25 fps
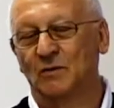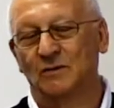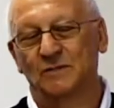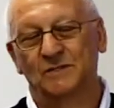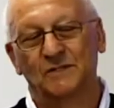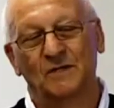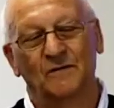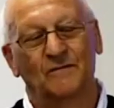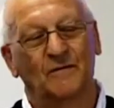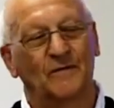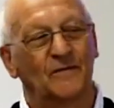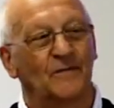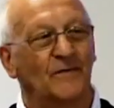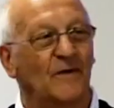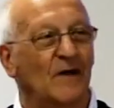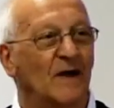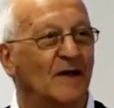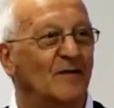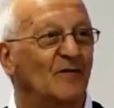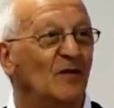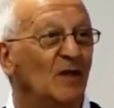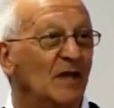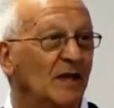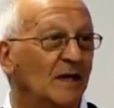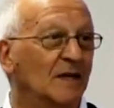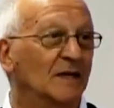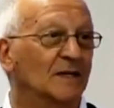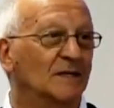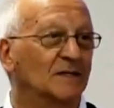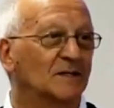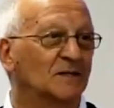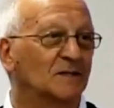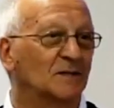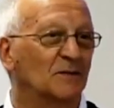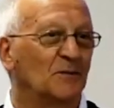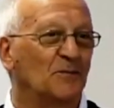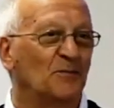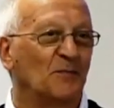So for 5
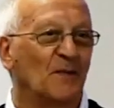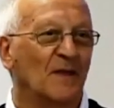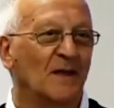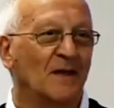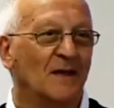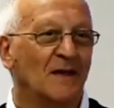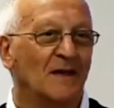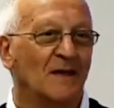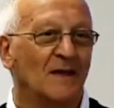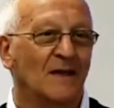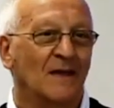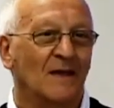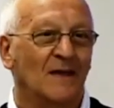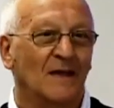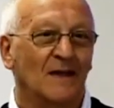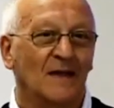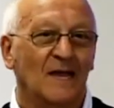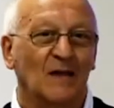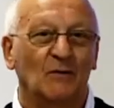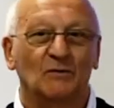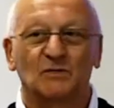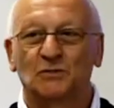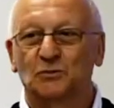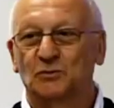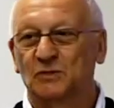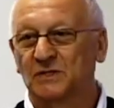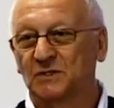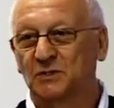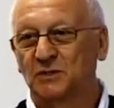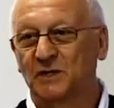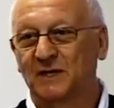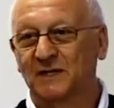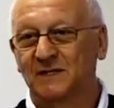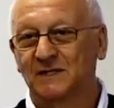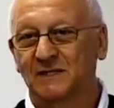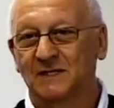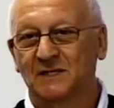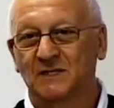years He was
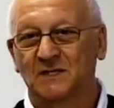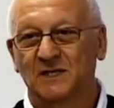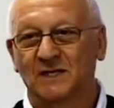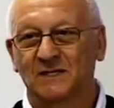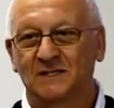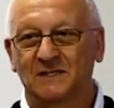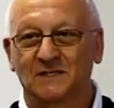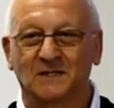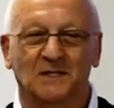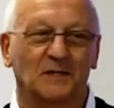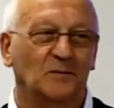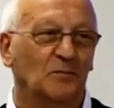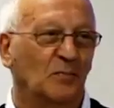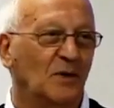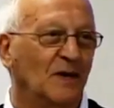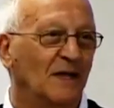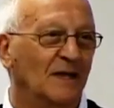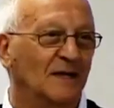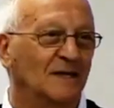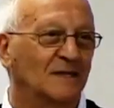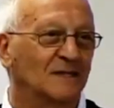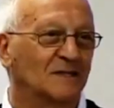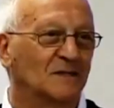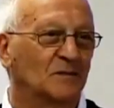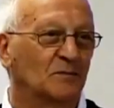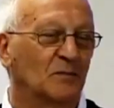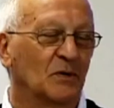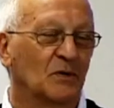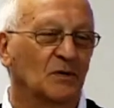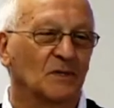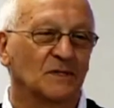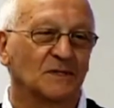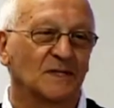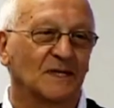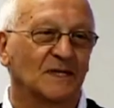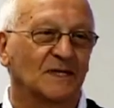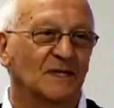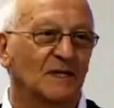restricted just to the place because
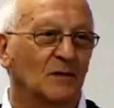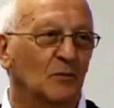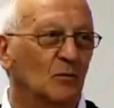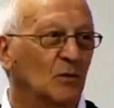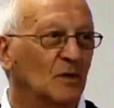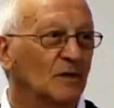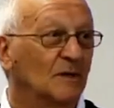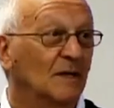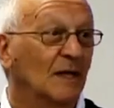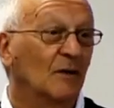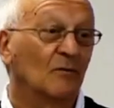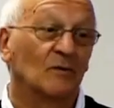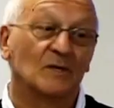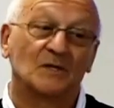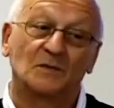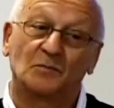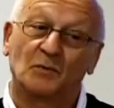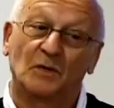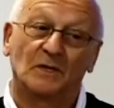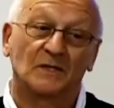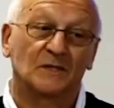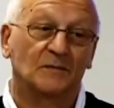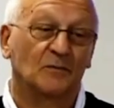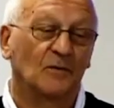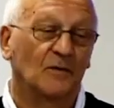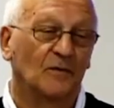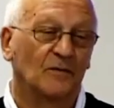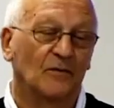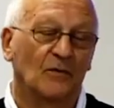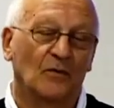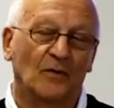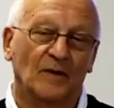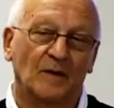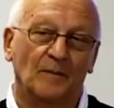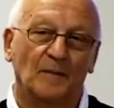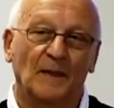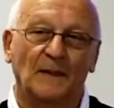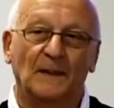they were responsible for
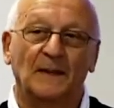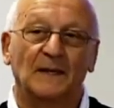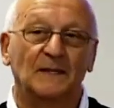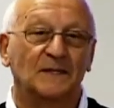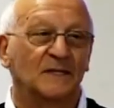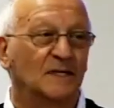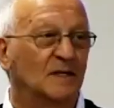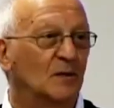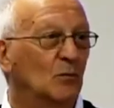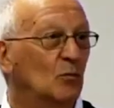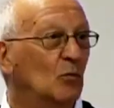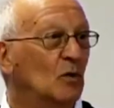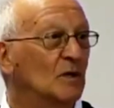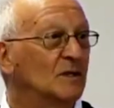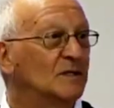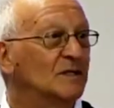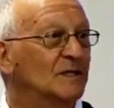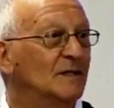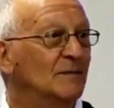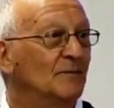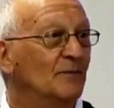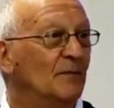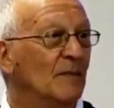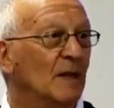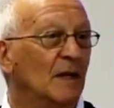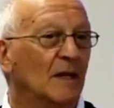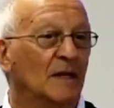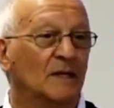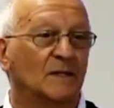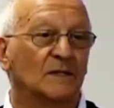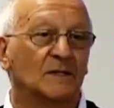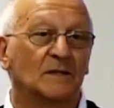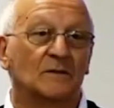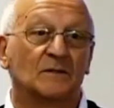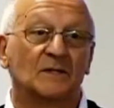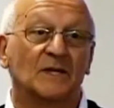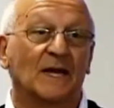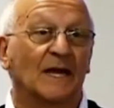him and they didn't want him
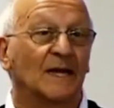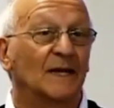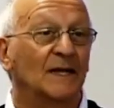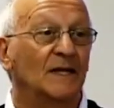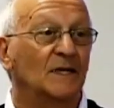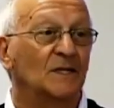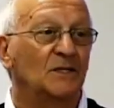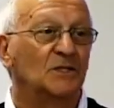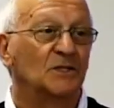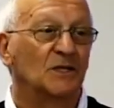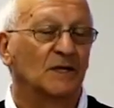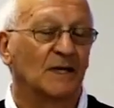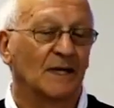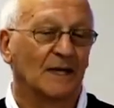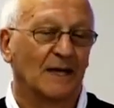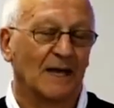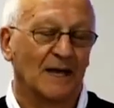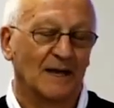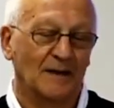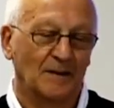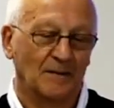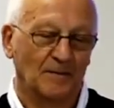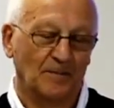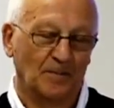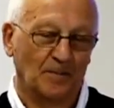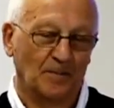to get injured again.